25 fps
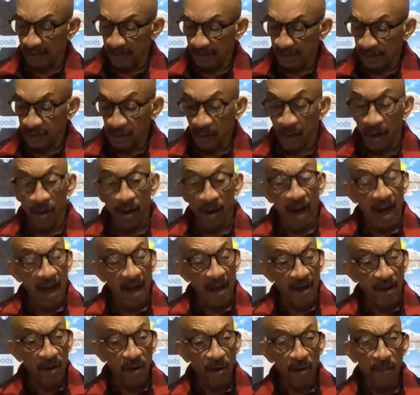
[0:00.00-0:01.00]
So I
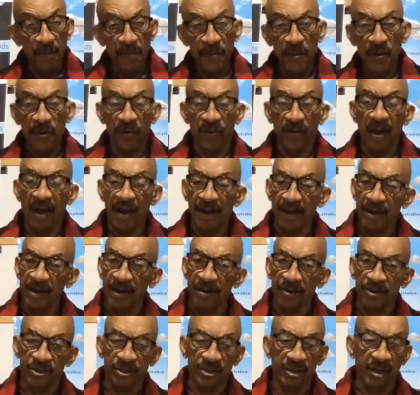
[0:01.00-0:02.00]
hope you kind of
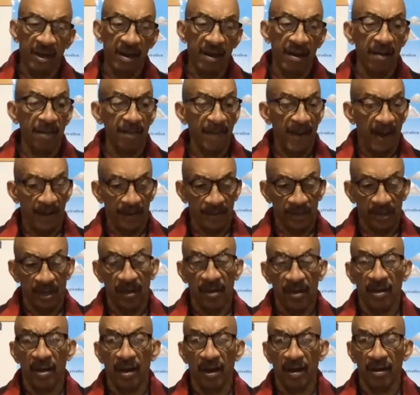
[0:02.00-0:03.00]
understand about the
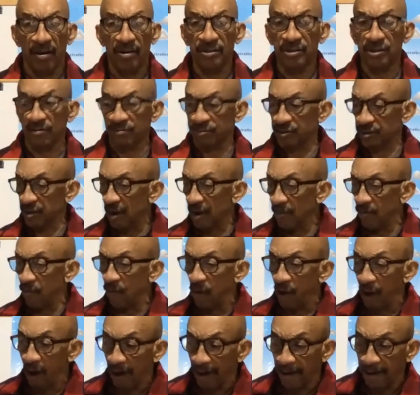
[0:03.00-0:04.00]
colors of some
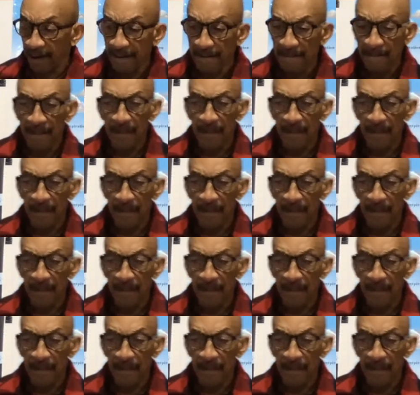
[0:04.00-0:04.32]
water.